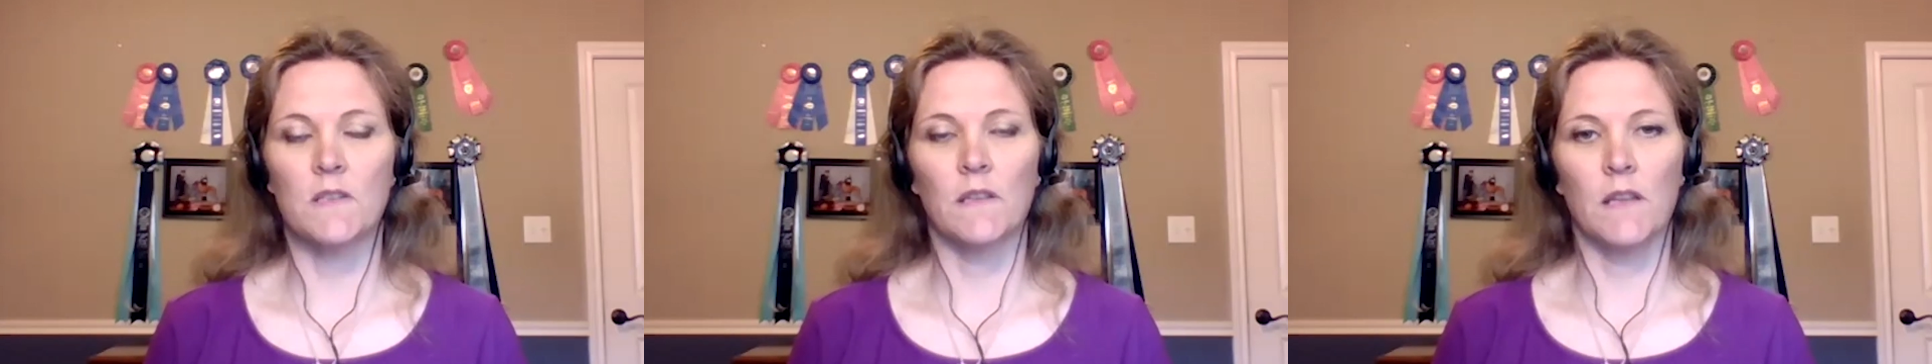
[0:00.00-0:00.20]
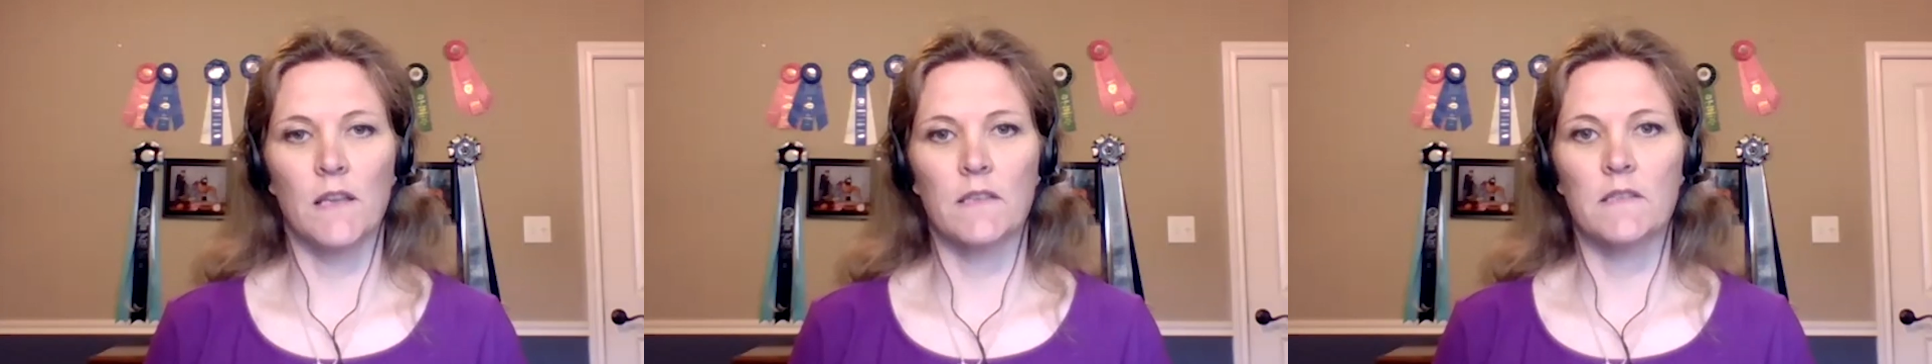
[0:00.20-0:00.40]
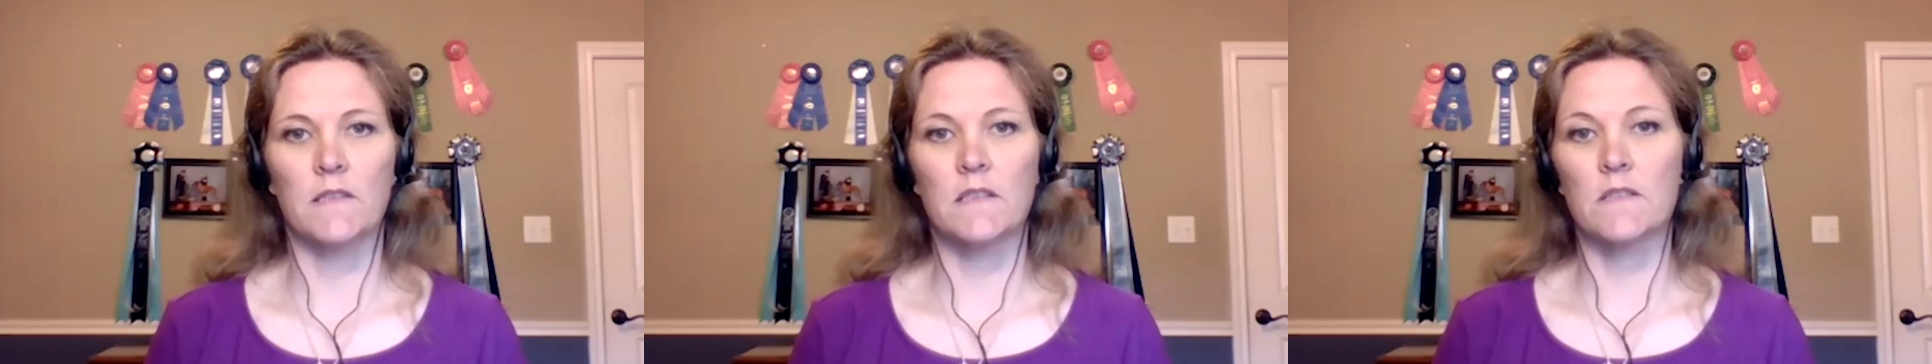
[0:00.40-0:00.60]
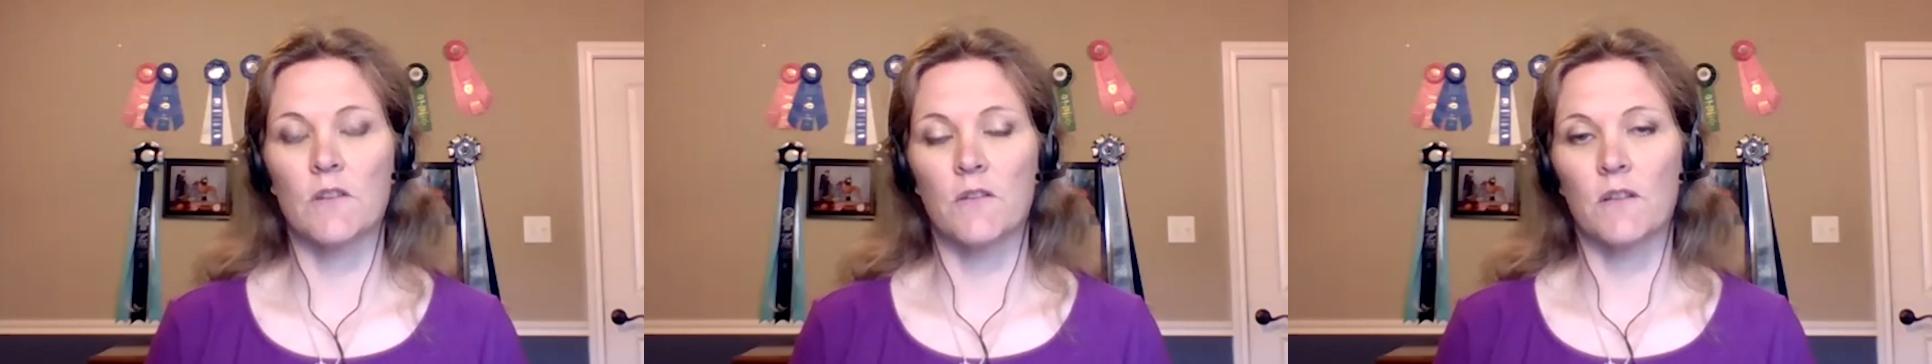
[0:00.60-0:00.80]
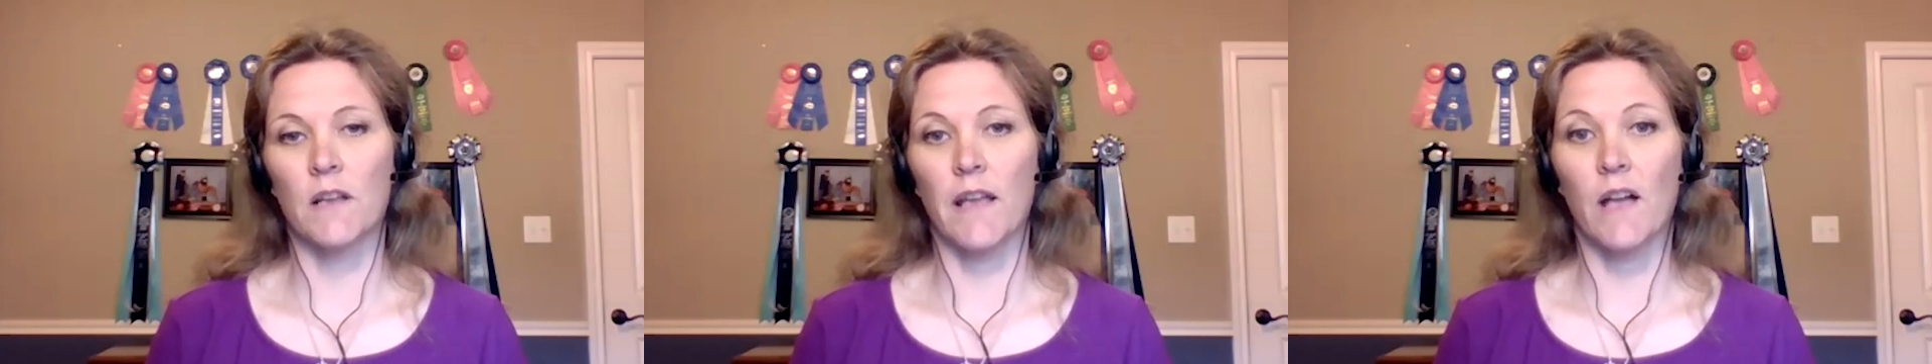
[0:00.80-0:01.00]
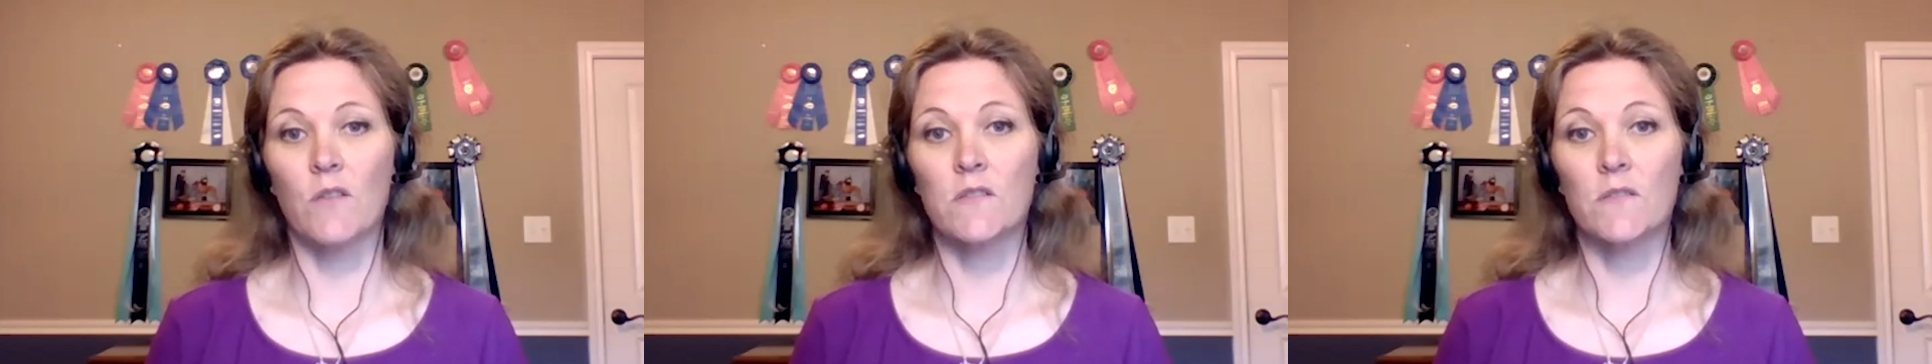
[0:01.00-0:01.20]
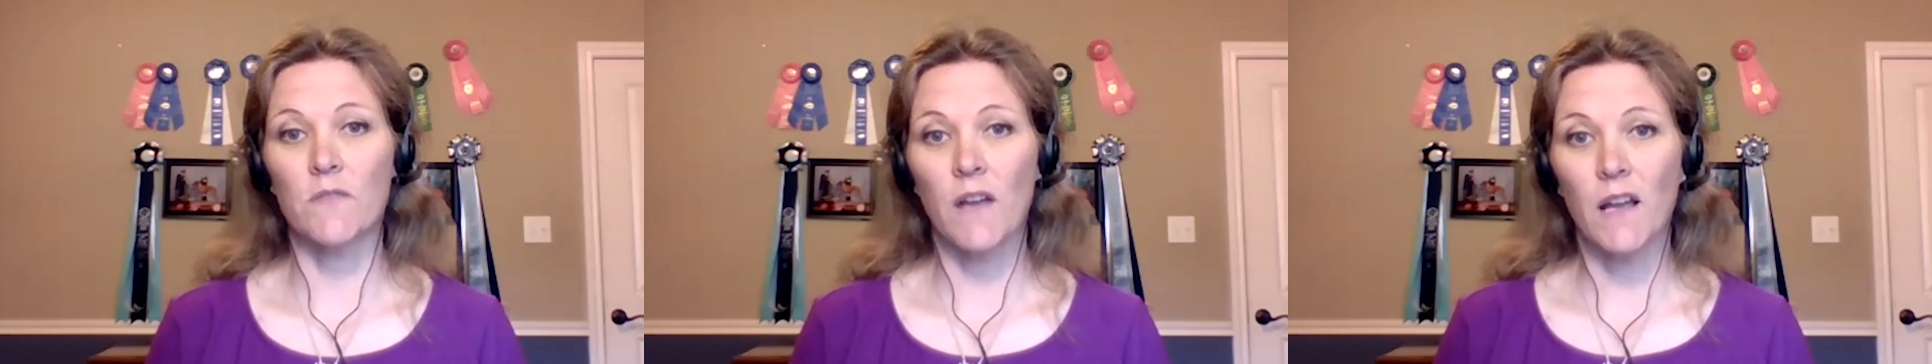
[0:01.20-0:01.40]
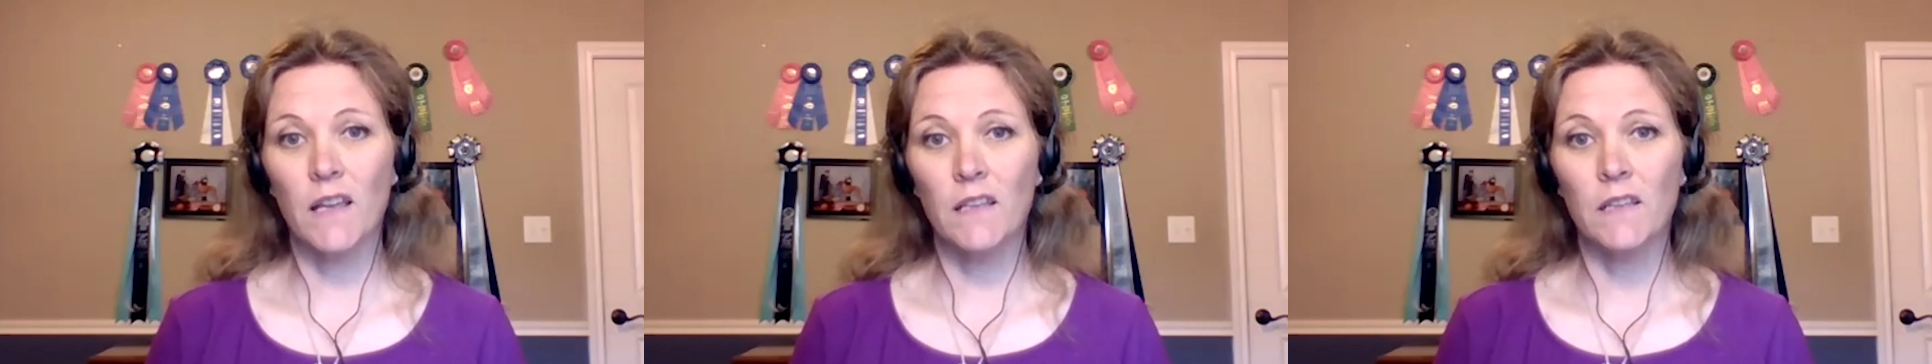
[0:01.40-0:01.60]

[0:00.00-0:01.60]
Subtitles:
unless it's starting to calcify.